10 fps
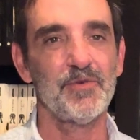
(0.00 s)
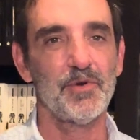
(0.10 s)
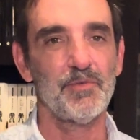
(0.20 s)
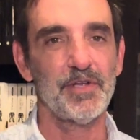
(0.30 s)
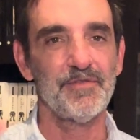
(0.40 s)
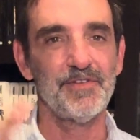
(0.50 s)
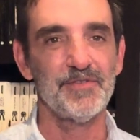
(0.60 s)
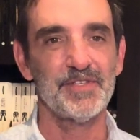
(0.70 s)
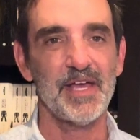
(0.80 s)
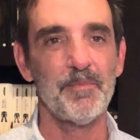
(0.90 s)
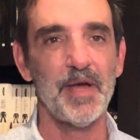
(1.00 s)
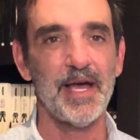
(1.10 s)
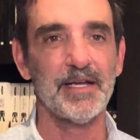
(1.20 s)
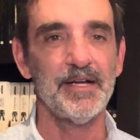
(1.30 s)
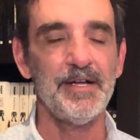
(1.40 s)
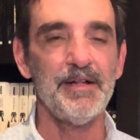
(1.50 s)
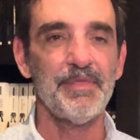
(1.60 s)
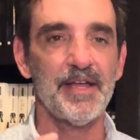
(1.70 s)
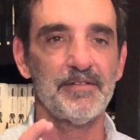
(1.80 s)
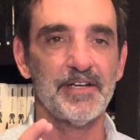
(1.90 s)
And when we infuse that back,
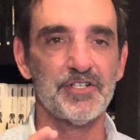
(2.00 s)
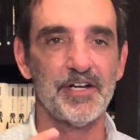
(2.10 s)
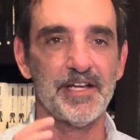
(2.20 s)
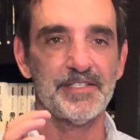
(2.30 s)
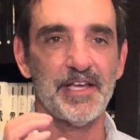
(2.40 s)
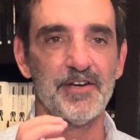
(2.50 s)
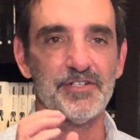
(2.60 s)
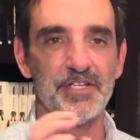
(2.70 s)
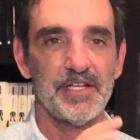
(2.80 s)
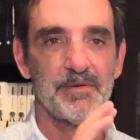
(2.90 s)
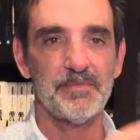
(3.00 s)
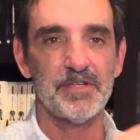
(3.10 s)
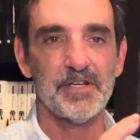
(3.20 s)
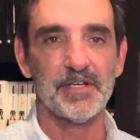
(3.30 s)
that electron has energy and